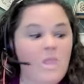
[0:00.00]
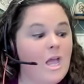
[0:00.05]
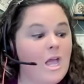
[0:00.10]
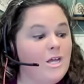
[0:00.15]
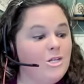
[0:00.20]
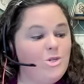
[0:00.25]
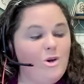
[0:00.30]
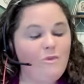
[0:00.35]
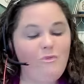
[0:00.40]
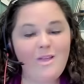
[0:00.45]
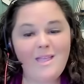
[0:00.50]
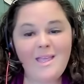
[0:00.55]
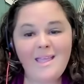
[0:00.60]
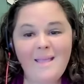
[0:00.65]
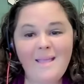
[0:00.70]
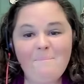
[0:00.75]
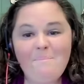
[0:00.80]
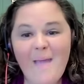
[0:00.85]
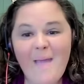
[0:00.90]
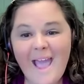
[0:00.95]
So if we could
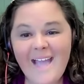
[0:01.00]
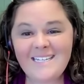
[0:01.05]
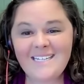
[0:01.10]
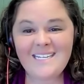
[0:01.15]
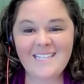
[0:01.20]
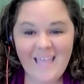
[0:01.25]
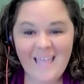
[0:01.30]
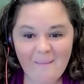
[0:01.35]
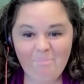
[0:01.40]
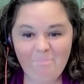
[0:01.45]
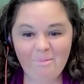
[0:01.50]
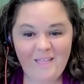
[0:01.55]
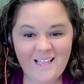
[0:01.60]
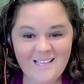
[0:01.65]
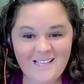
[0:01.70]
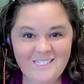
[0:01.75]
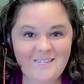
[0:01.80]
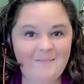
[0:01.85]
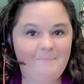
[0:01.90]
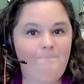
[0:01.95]
get back to that
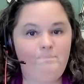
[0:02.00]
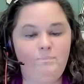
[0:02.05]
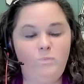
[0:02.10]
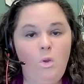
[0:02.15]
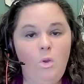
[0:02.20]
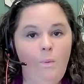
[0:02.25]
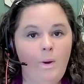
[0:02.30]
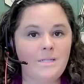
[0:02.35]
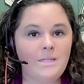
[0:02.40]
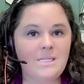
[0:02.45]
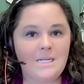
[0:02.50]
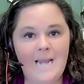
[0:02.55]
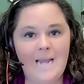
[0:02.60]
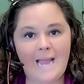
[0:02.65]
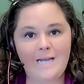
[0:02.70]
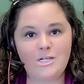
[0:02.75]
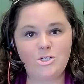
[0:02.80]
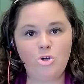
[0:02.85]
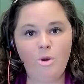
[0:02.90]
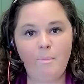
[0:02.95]
place where it's a
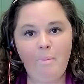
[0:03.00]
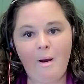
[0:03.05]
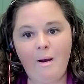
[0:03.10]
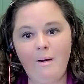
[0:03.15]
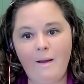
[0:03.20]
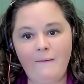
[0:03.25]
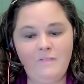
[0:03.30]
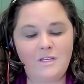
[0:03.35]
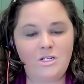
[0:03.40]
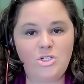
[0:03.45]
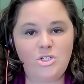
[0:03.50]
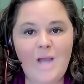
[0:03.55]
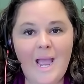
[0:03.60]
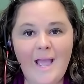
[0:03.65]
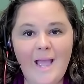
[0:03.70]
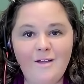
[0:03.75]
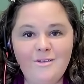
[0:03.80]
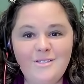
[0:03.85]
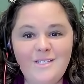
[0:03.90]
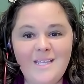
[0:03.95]
natural part of the
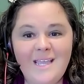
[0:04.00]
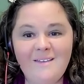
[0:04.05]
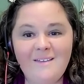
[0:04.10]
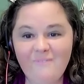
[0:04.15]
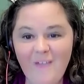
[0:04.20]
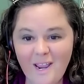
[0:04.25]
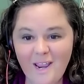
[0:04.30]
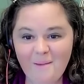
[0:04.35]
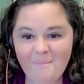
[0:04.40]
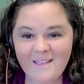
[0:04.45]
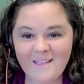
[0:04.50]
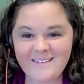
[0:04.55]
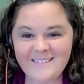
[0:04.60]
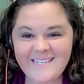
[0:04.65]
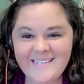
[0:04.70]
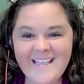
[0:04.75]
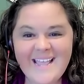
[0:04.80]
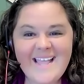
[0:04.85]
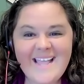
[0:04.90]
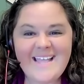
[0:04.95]
child
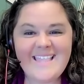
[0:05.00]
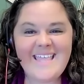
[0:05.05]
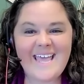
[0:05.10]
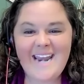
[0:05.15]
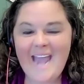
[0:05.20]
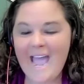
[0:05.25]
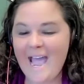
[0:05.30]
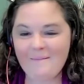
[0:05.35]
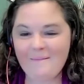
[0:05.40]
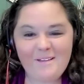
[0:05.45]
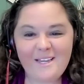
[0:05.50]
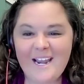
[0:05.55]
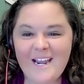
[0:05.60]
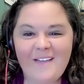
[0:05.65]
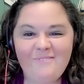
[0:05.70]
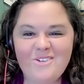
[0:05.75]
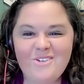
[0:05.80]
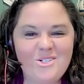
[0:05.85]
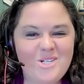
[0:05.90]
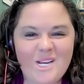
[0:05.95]
environment, then I'm going to
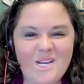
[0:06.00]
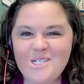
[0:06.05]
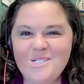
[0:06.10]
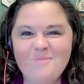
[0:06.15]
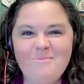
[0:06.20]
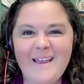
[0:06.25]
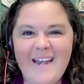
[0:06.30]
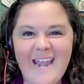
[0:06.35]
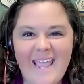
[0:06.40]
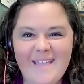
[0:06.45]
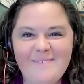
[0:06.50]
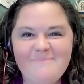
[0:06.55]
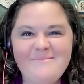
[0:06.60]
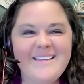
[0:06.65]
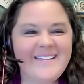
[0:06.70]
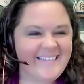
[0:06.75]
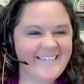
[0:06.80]
have to change my name.